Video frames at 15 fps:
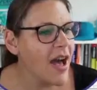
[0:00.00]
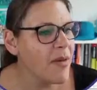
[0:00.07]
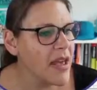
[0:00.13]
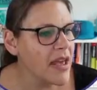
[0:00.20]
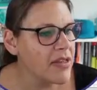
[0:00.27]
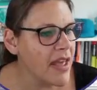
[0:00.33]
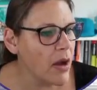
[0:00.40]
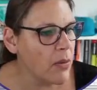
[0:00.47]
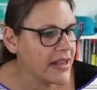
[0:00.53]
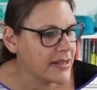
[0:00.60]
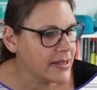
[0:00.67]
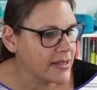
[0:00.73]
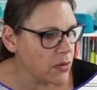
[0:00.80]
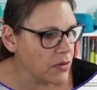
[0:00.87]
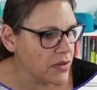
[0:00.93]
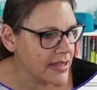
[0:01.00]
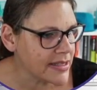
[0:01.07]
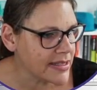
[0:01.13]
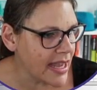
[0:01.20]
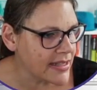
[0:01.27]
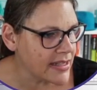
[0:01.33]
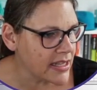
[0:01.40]
Now we can sort this
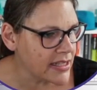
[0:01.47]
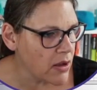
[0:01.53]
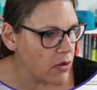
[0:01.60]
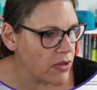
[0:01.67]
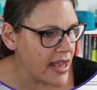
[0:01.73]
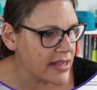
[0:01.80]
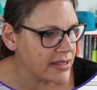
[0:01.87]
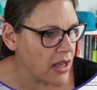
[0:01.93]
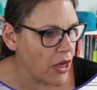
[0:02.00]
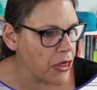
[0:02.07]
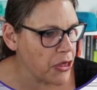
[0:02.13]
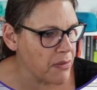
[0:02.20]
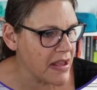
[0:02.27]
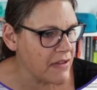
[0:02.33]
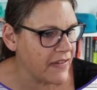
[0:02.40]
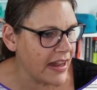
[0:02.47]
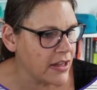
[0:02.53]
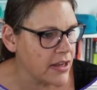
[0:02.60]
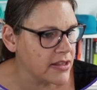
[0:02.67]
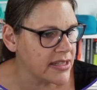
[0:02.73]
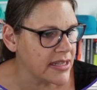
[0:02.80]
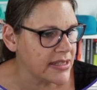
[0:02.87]
data, so there's our 3
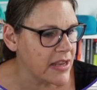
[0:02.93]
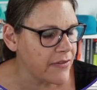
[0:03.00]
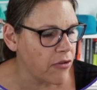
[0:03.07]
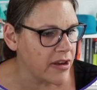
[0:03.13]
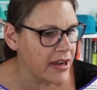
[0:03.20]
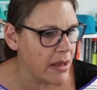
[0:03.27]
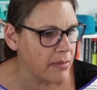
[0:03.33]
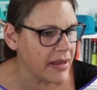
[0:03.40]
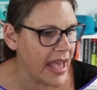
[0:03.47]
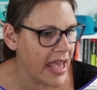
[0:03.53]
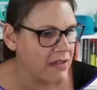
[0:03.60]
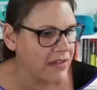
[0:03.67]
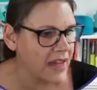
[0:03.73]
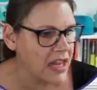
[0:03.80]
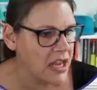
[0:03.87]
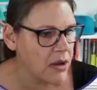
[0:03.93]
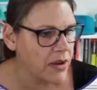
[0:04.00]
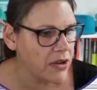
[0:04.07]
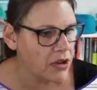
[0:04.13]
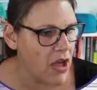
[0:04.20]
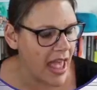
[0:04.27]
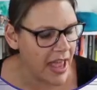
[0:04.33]
values. It's either an MK value, an
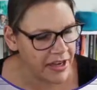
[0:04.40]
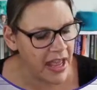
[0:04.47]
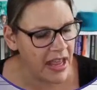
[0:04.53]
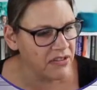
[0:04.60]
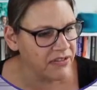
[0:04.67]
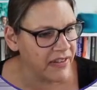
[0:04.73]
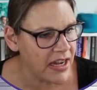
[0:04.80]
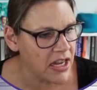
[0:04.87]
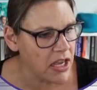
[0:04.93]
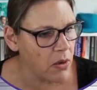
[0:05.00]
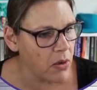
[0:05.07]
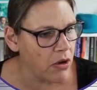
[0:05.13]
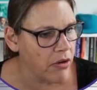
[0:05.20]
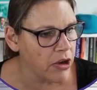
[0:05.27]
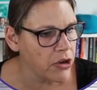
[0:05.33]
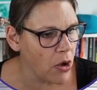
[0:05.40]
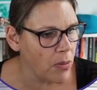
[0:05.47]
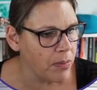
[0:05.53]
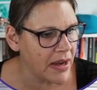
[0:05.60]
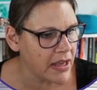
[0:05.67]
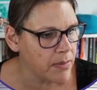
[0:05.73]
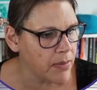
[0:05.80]
NN value, or a not
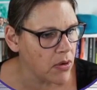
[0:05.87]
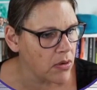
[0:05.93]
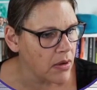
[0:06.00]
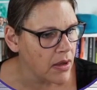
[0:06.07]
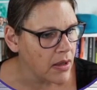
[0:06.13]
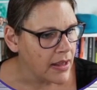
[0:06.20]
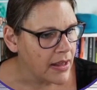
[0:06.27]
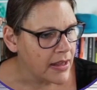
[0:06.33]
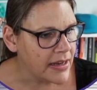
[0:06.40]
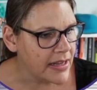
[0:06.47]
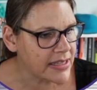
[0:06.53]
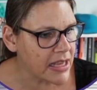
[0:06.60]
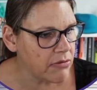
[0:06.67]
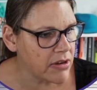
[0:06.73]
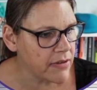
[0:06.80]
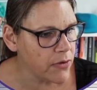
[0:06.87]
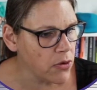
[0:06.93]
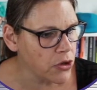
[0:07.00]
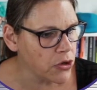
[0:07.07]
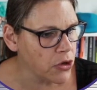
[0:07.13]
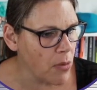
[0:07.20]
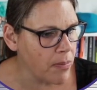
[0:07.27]
applicable. Let's get rid of all
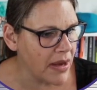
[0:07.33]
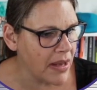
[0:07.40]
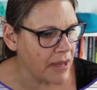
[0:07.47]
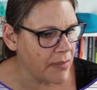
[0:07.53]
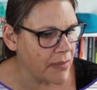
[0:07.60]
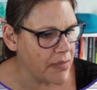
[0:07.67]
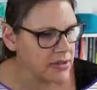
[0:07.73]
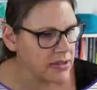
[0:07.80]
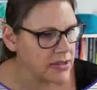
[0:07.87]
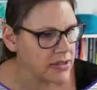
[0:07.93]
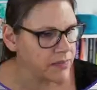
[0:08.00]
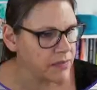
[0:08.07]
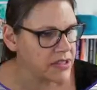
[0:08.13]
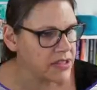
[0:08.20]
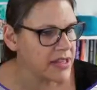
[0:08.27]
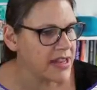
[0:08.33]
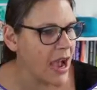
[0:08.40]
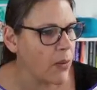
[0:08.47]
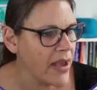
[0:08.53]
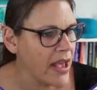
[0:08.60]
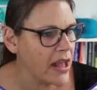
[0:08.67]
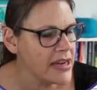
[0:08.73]
the not applicables. So now
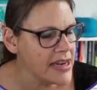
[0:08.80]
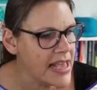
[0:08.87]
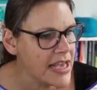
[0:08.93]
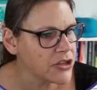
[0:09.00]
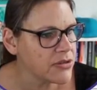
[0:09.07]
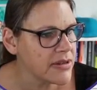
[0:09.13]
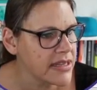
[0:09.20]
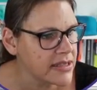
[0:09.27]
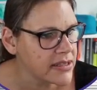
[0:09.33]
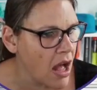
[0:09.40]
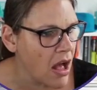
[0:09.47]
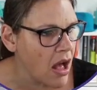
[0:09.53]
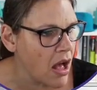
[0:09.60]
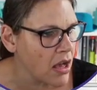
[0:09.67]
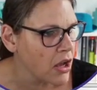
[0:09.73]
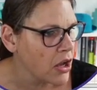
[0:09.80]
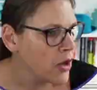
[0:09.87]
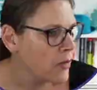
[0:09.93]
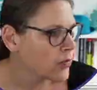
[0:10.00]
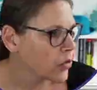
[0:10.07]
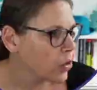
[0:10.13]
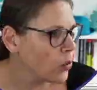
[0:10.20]
we are literally stuck
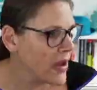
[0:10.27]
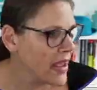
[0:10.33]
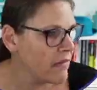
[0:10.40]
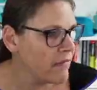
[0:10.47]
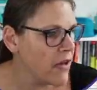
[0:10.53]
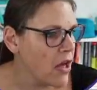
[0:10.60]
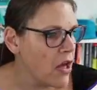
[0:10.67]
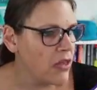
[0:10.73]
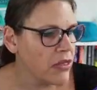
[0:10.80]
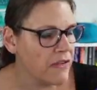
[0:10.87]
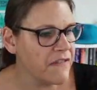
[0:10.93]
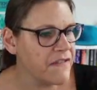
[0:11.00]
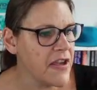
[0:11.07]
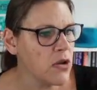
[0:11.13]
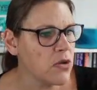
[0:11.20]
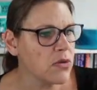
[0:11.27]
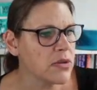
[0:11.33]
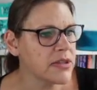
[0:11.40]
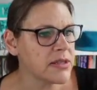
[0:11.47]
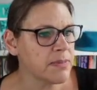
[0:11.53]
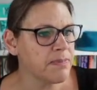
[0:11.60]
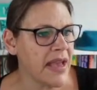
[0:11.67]
with the
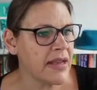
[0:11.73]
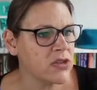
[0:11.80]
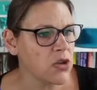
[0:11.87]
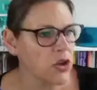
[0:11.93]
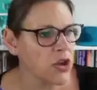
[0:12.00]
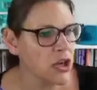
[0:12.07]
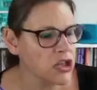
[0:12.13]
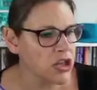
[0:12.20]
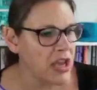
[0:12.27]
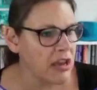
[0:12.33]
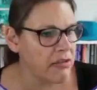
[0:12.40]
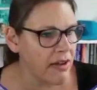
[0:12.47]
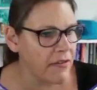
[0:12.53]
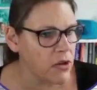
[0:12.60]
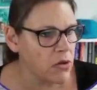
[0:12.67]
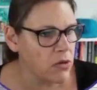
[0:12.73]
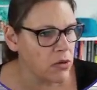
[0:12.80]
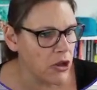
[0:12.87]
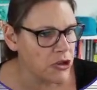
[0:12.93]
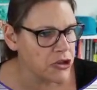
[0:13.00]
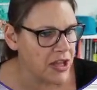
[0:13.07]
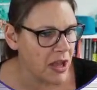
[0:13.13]
fields based on a geographical
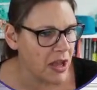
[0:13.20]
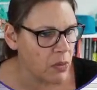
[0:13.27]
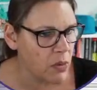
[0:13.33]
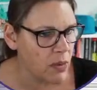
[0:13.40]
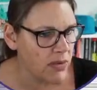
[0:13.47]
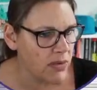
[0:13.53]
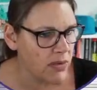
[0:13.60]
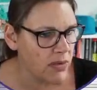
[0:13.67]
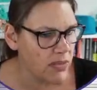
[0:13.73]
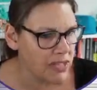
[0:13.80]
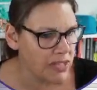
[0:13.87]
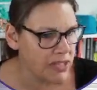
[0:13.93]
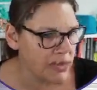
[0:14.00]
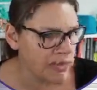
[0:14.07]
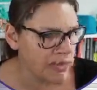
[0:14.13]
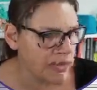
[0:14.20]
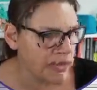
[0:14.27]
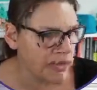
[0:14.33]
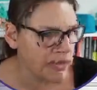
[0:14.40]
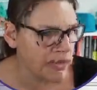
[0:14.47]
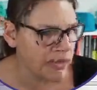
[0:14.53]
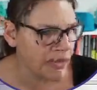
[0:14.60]
location that we want. So let's just move
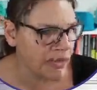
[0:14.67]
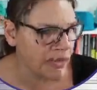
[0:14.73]
on down.